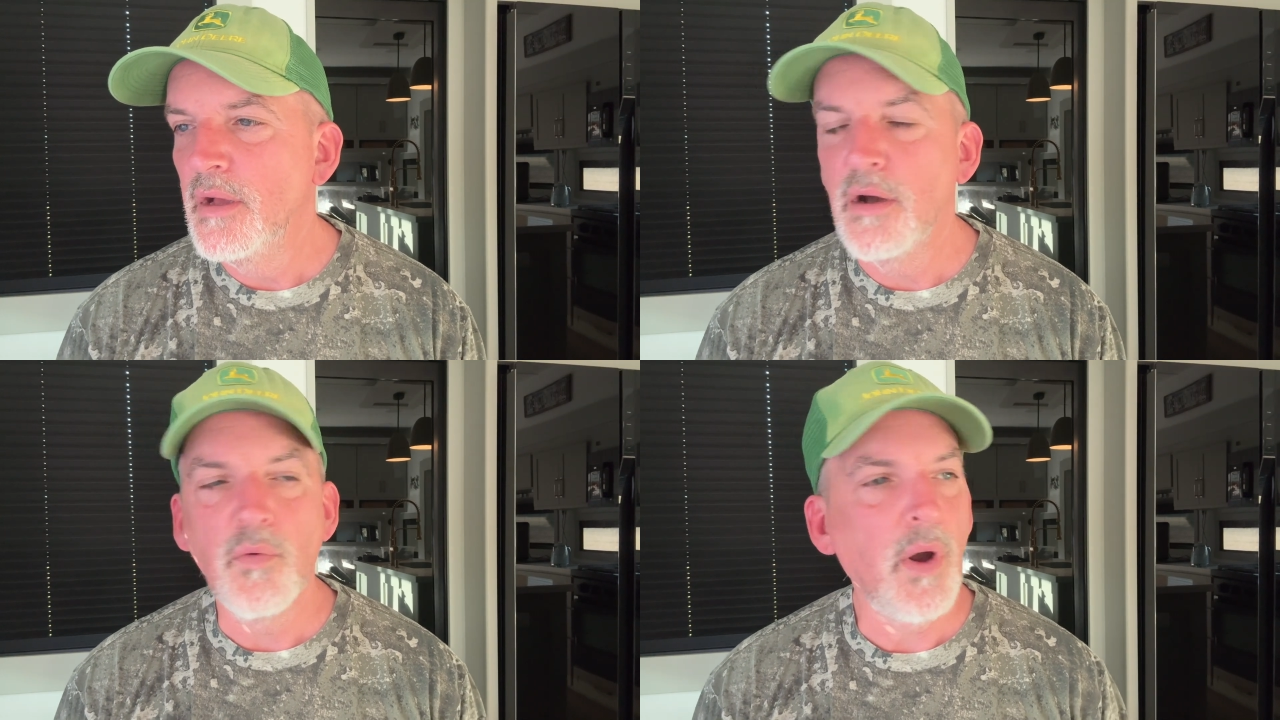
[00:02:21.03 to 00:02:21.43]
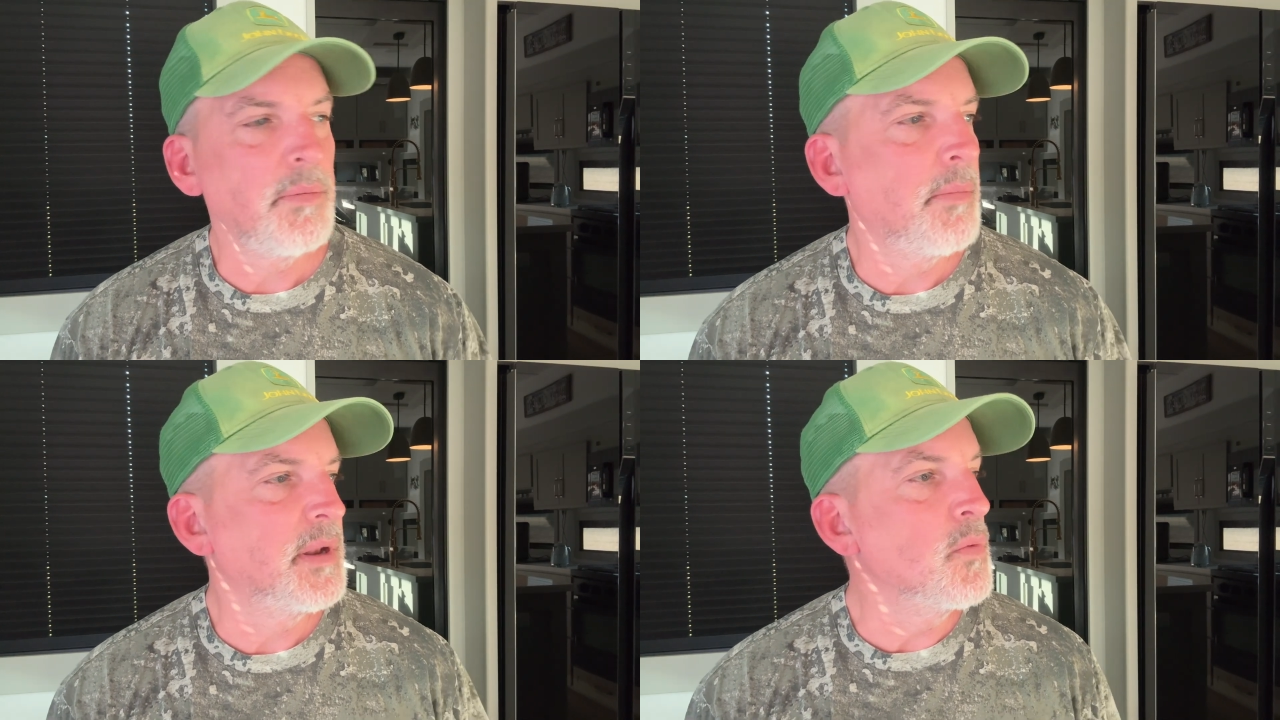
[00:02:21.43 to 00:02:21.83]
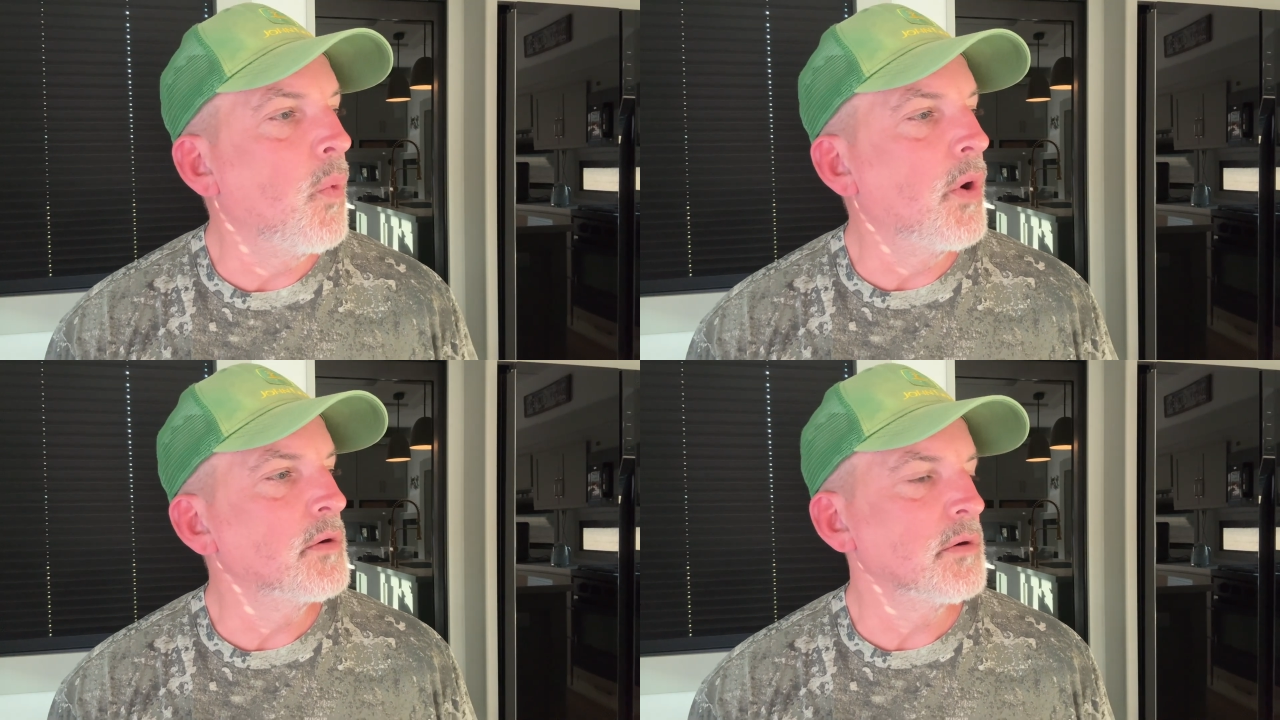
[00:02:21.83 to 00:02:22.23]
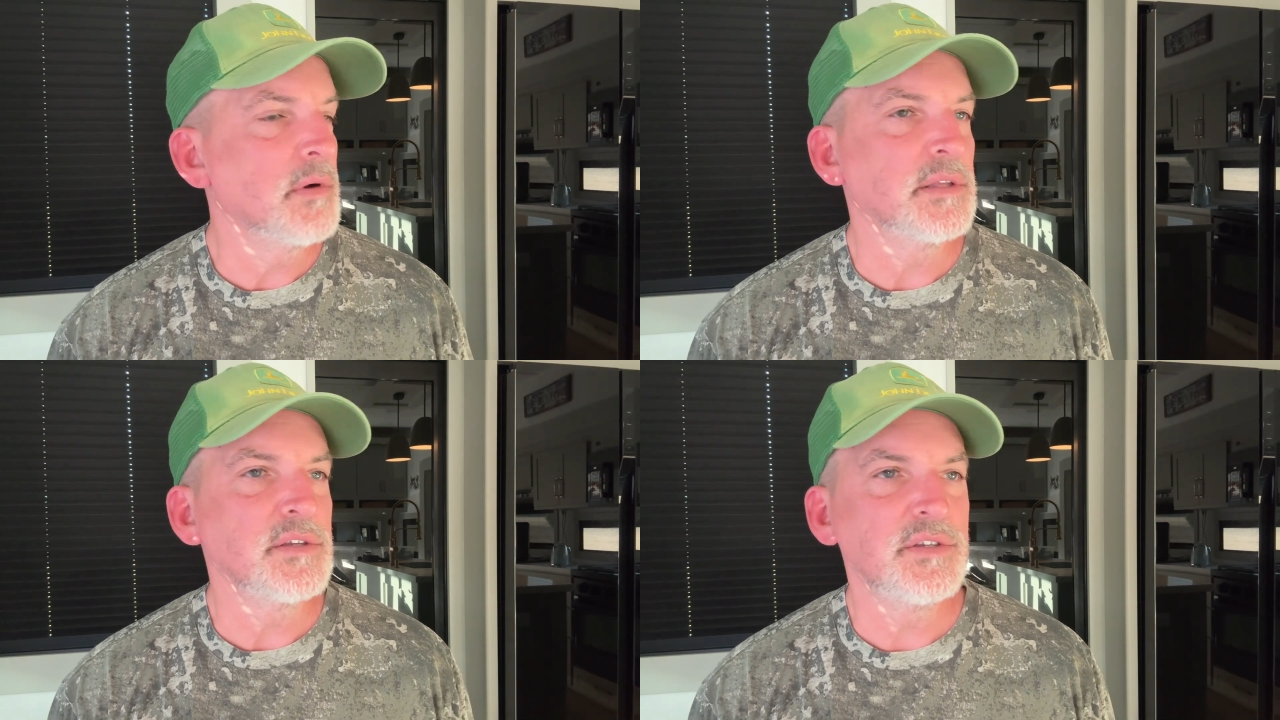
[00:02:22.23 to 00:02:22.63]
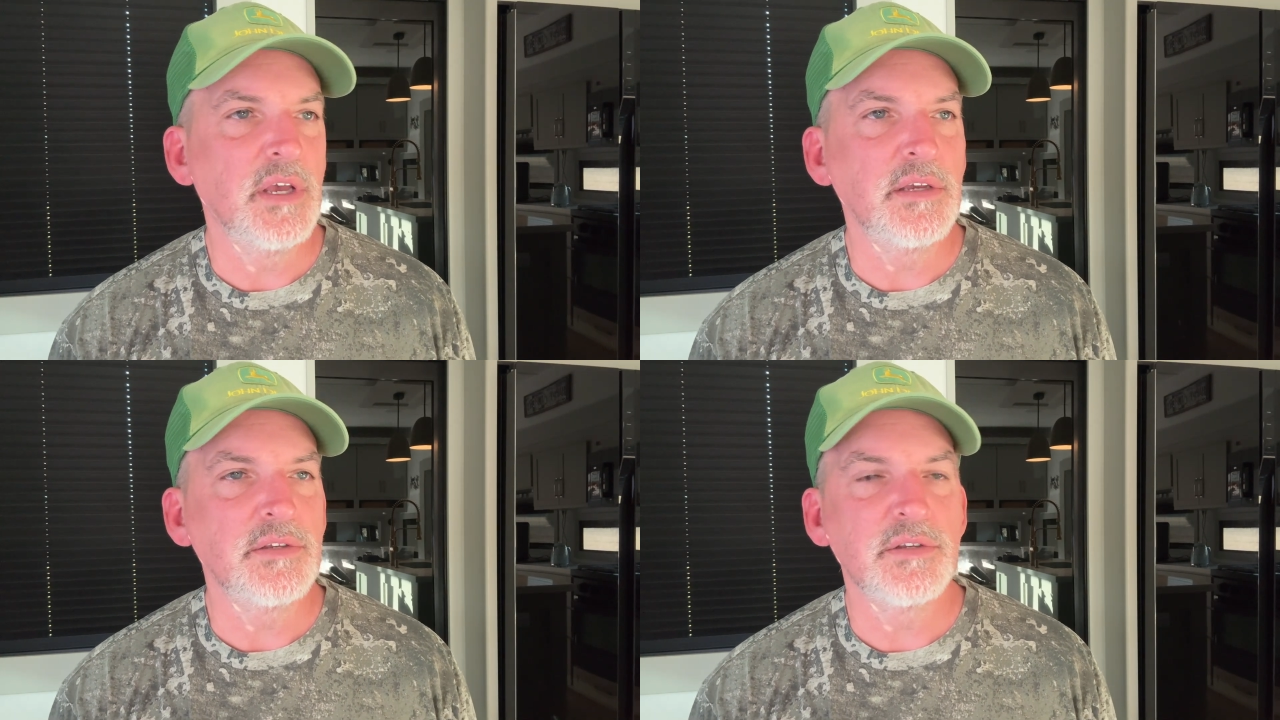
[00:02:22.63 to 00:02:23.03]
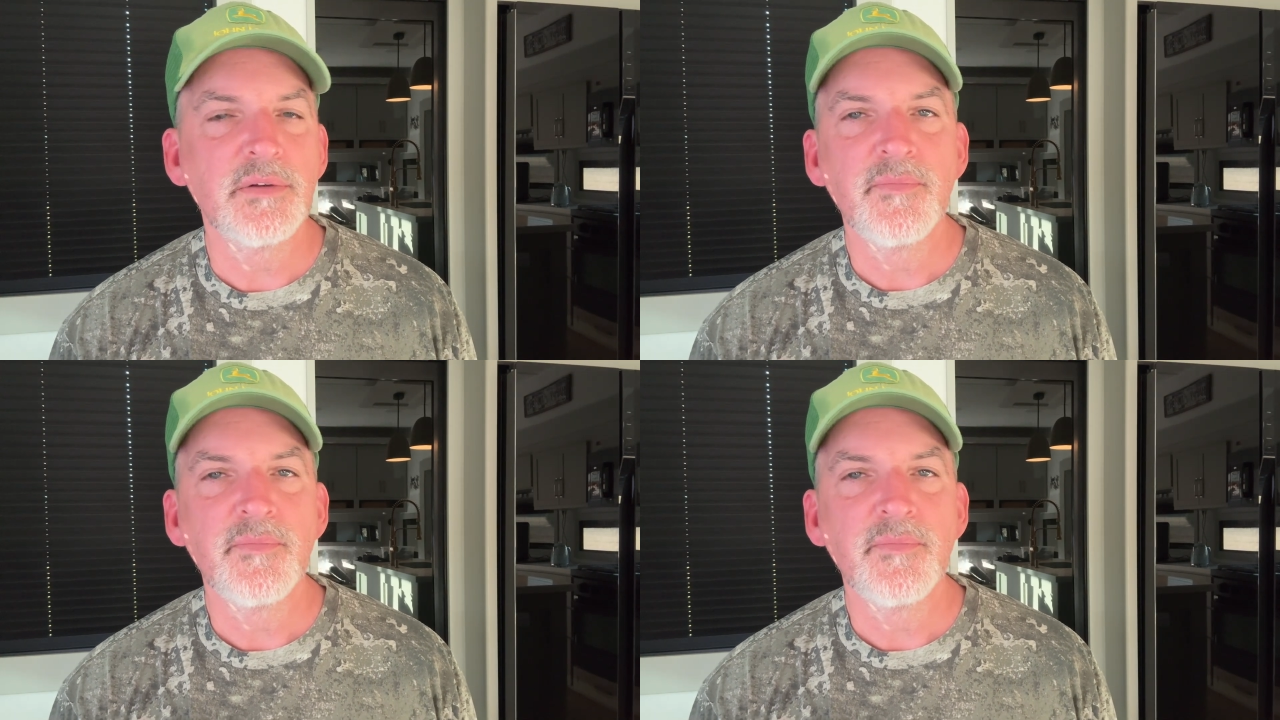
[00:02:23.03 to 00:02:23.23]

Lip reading: Wipe up any water around the sinks.